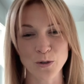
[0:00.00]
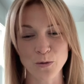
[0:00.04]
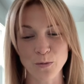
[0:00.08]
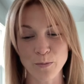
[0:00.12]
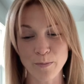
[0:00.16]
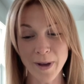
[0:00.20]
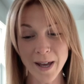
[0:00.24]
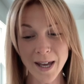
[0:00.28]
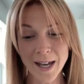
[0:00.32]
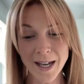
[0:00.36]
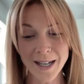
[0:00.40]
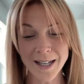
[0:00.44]

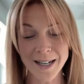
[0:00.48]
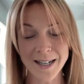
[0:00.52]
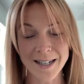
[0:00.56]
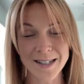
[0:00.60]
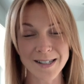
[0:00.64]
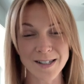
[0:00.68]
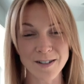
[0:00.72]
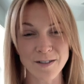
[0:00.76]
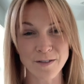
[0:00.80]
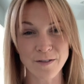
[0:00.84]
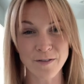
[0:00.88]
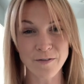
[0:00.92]
big and it
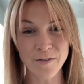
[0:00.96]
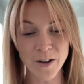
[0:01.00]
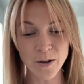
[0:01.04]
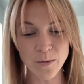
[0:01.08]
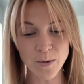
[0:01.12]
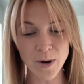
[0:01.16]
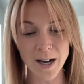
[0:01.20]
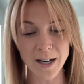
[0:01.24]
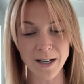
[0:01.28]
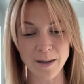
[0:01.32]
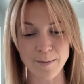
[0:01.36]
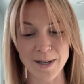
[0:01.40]
doesn't fit
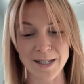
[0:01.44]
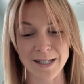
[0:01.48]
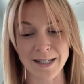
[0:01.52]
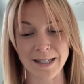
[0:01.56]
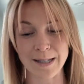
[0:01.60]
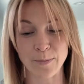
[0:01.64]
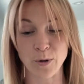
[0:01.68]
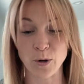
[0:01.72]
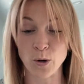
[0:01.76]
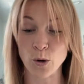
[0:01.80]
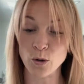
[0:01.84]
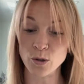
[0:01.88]
right and messes
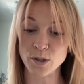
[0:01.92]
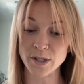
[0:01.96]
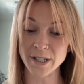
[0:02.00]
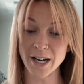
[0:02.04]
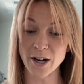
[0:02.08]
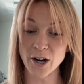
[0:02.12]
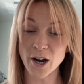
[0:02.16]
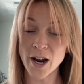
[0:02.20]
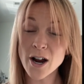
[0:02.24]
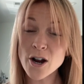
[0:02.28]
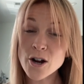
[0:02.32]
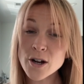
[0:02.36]
up your whole entire
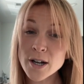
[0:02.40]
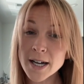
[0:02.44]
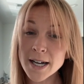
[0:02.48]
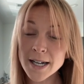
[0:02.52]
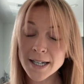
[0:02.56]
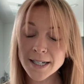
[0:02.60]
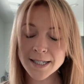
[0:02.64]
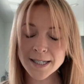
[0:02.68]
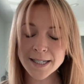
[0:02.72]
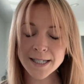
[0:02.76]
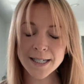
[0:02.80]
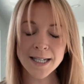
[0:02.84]

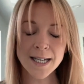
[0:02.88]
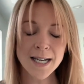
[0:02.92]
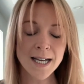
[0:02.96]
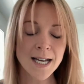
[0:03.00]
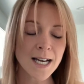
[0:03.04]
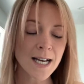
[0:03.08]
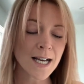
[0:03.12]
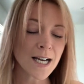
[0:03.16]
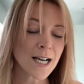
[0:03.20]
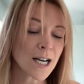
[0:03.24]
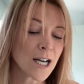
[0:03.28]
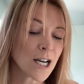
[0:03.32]
haircut.
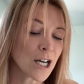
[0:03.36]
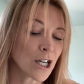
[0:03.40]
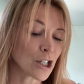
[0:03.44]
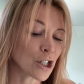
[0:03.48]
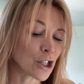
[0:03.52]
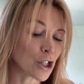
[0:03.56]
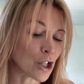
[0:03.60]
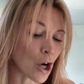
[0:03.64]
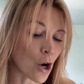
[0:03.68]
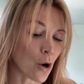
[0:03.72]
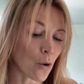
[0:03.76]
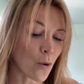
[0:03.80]

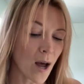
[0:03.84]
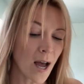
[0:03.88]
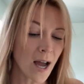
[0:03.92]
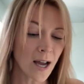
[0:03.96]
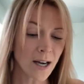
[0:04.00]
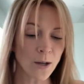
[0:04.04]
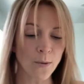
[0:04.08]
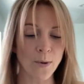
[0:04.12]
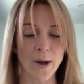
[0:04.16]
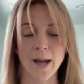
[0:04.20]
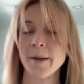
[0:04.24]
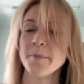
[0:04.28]
So
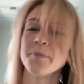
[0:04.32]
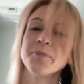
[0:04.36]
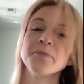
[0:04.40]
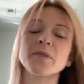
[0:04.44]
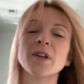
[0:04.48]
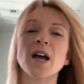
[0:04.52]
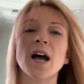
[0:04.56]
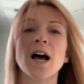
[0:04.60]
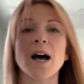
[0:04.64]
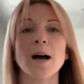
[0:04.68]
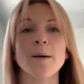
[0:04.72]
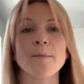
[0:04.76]
anyway,
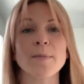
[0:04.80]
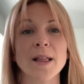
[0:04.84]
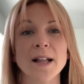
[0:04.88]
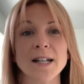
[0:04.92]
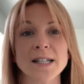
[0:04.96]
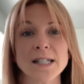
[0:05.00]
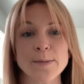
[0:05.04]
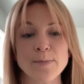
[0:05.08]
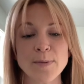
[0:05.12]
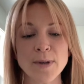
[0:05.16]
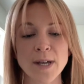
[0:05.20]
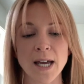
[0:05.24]

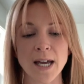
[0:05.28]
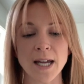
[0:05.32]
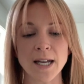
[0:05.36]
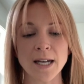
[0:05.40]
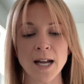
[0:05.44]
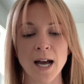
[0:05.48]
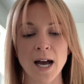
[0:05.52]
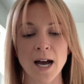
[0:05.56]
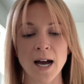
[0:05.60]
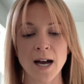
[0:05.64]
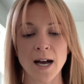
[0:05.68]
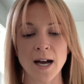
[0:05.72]
let's begin.
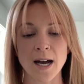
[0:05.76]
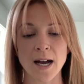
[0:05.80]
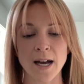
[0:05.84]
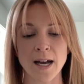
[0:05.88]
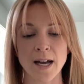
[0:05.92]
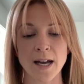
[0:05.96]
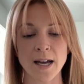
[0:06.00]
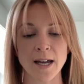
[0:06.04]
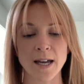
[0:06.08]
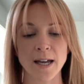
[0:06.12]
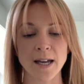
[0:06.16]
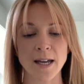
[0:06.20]

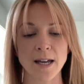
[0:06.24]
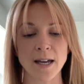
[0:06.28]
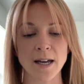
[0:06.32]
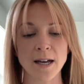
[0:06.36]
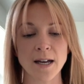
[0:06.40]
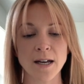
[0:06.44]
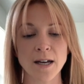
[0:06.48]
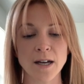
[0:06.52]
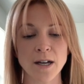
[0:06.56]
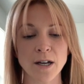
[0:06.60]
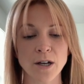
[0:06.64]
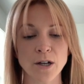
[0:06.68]

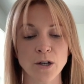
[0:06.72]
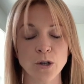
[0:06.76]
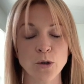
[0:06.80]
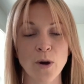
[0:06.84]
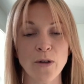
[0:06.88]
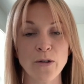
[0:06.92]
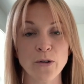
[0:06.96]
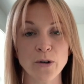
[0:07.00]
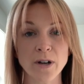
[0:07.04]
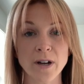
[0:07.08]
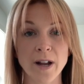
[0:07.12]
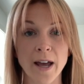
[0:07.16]
You
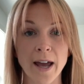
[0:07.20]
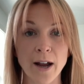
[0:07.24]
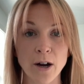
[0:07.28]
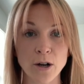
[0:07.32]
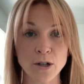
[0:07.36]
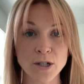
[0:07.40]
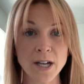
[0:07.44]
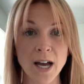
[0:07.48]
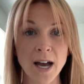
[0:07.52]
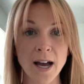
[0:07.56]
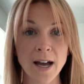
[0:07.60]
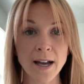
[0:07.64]
either need a hair
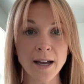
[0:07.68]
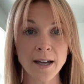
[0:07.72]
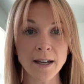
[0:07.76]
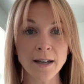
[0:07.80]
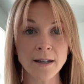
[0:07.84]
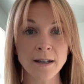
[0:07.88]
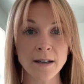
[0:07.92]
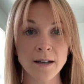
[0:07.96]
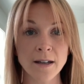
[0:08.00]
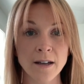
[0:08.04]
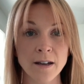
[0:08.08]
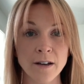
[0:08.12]
tie
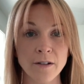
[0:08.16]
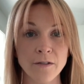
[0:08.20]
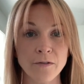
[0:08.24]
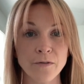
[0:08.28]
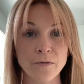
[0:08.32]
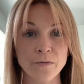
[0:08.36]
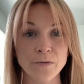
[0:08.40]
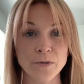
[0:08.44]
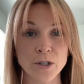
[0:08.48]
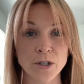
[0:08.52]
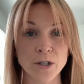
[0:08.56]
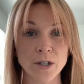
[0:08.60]

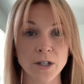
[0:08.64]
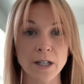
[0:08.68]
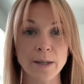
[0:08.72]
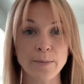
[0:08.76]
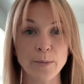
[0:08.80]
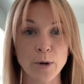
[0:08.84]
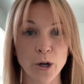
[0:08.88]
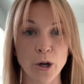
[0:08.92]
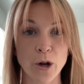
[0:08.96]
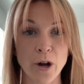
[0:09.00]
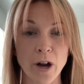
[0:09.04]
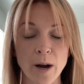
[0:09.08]
to clip
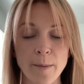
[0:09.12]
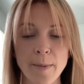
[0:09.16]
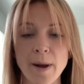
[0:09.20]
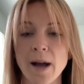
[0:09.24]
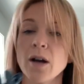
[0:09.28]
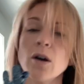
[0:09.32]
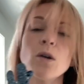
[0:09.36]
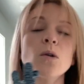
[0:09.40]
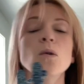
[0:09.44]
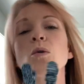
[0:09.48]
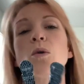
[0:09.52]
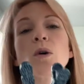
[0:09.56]
all your hair
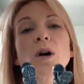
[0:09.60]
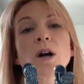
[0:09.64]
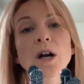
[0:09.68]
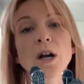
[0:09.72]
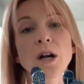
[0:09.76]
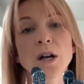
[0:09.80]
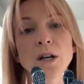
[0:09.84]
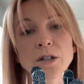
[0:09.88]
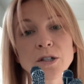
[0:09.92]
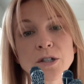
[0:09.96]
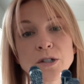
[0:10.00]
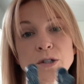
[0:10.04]
back,
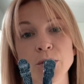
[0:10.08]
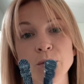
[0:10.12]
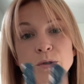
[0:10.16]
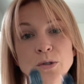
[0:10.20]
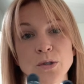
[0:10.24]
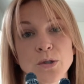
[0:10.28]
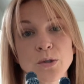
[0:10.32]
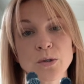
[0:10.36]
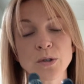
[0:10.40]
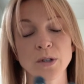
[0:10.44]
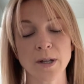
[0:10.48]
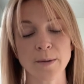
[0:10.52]
or just use
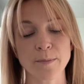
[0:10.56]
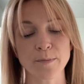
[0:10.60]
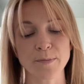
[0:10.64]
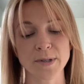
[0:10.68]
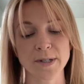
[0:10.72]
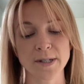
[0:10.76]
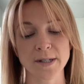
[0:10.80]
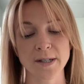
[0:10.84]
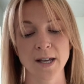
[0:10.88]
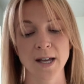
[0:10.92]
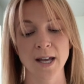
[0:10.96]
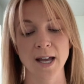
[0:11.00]
2
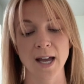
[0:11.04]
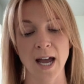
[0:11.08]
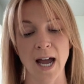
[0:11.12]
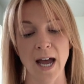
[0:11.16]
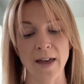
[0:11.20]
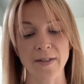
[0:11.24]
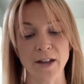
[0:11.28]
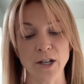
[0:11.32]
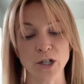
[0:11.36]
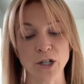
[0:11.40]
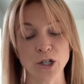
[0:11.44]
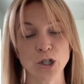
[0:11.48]
clips
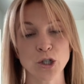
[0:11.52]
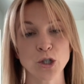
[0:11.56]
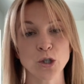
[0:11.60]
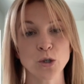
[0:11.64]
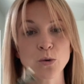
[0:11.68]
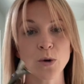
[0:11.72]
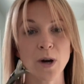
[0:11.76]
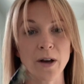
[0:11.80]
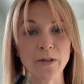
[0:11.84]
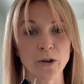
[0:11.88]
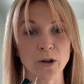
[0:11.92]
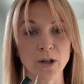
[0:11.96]
and then 2
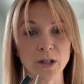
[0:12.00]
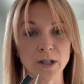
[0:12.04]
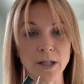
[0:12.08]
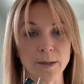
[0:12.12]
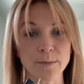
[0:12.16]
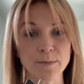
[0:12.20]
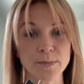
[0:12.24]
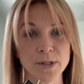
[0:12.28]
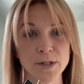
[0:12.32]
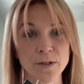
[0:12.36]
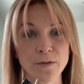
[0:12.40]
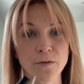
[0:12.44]
other
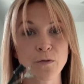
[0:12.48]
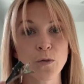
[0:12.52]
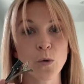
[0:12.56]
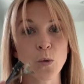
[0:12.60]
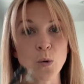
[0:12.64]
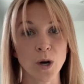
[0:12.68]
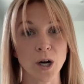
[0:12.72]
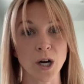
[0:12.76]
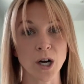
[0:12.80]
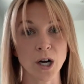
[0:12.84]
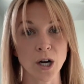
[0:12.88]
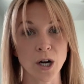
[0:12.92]
clips
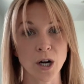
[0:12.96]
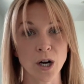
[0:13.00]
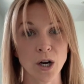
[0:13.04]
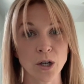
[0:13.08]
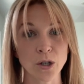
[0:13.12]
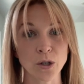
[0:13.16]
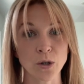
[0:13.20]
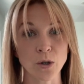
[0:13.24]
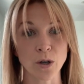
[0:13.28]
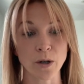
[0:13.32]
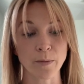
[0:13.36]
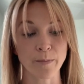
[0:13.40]
for
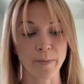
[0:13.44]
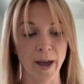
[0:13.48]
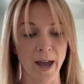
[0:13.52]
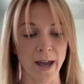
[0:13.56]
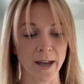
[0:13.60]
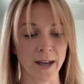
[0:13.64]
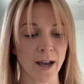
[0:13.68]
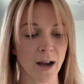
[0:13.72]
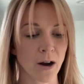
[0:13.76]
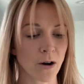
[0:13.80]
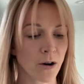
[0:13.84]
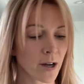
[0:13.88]
your
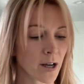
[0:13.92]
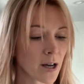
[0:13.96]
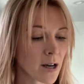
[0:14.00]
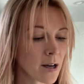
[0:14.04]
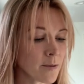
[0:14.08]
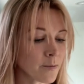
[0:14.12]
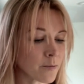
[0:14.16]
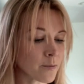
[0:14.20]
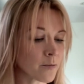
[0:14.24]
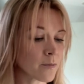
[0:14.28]
bang area,